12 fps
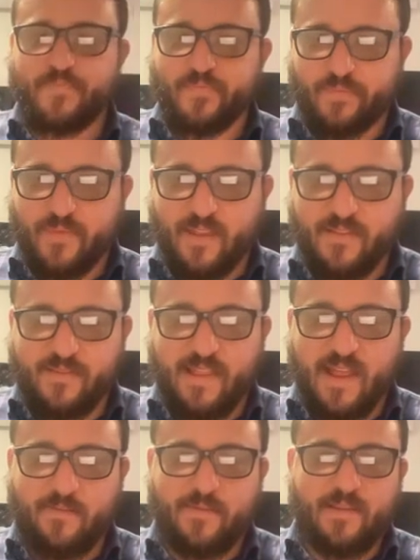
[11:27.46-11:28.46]
It's
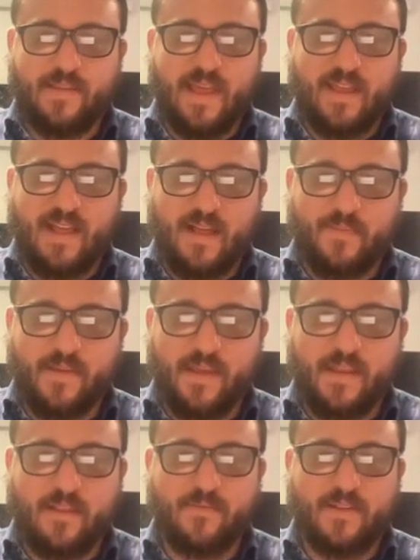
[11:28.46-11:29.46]
not really that
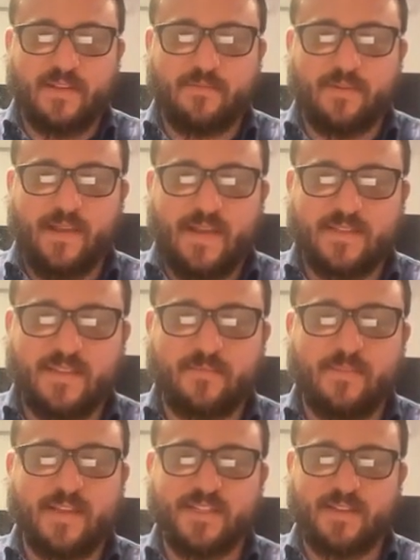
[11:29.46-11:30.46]
complicated once you realize the
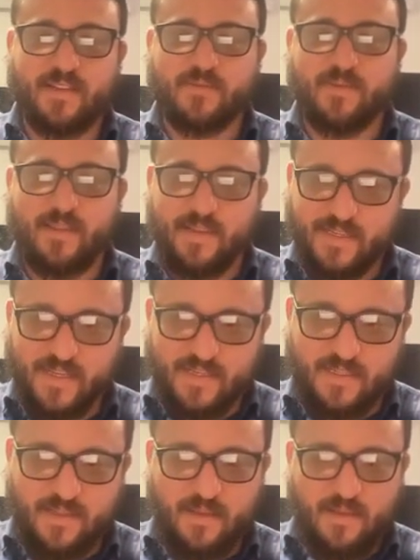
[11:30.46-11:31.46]
dimension is really
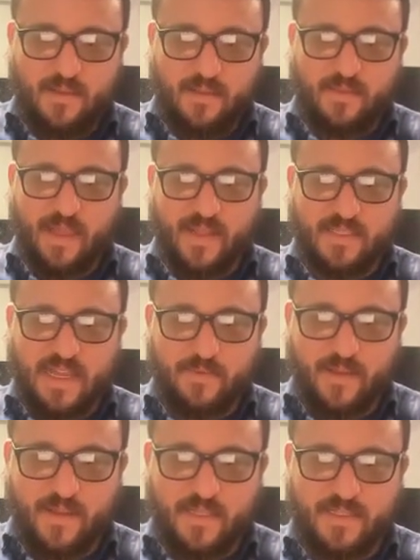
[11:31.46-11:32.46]
just things that we
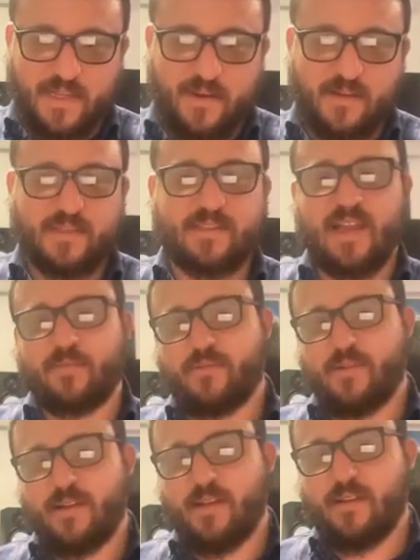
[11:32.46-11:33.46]
consider
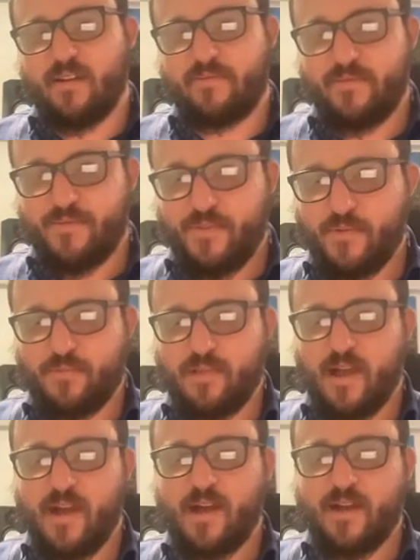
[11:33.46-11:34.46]
separate enough to
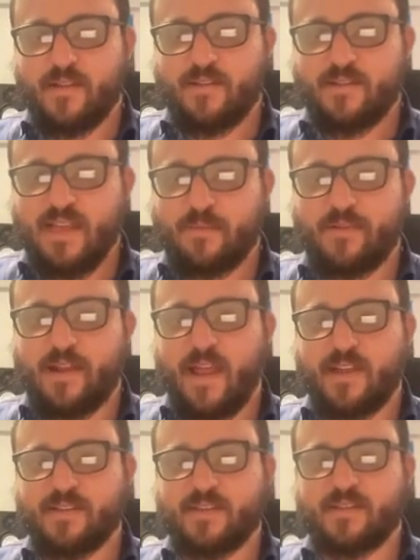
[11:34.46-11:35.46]
plot on separate
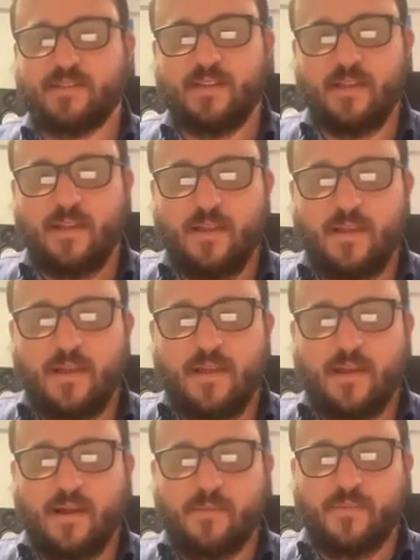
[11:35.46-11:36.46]
axes.
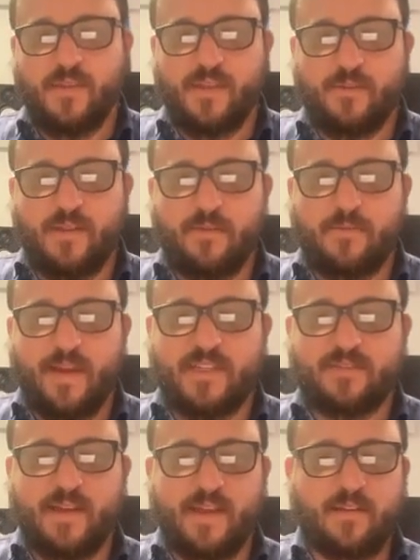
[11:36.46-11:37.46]
The unit right
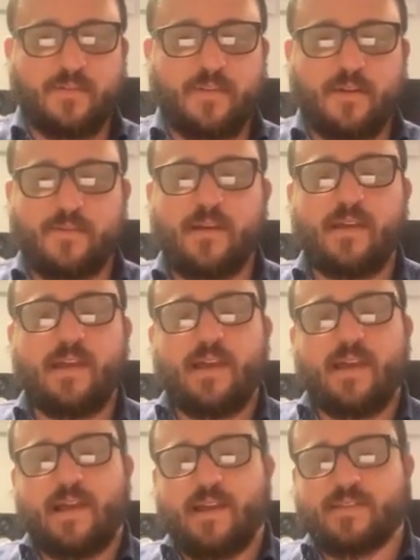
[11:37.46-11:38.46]
triangle, though,
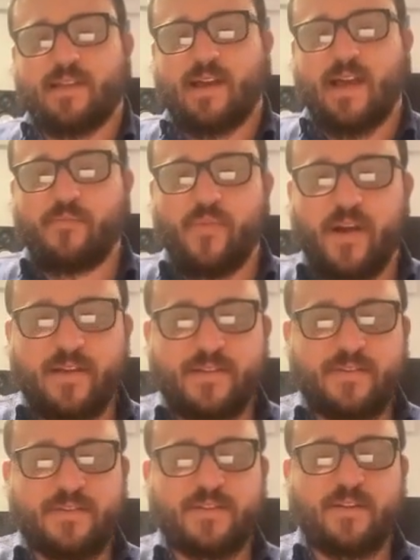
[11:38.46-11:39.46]
has a
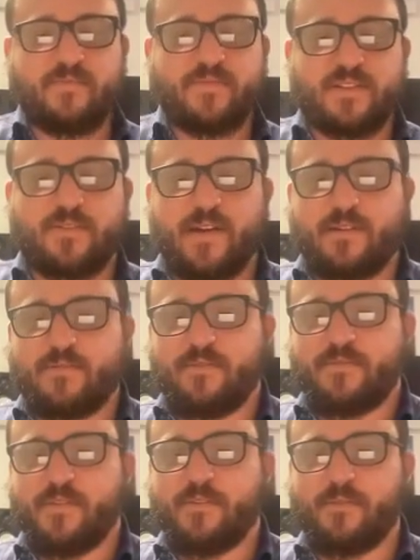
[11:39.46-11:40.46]
hypotenuse of the square root
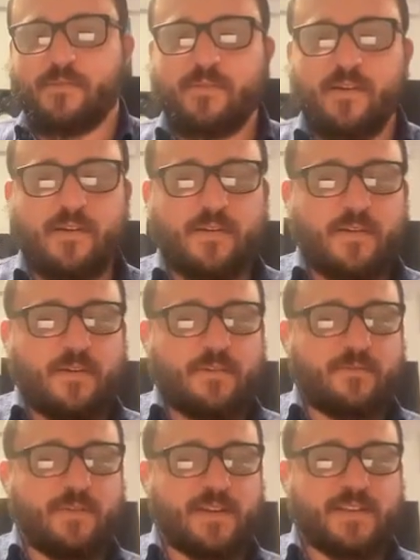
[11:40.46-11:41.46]
of 2,
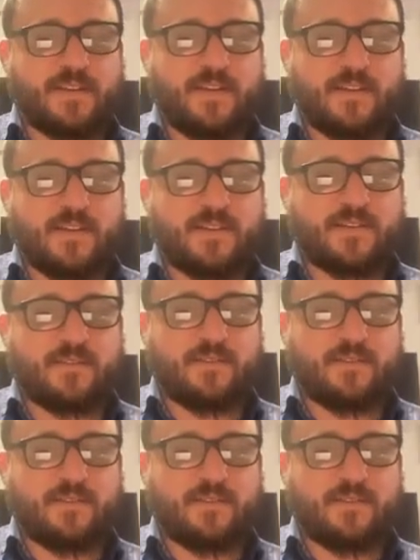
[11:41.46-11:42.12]
which is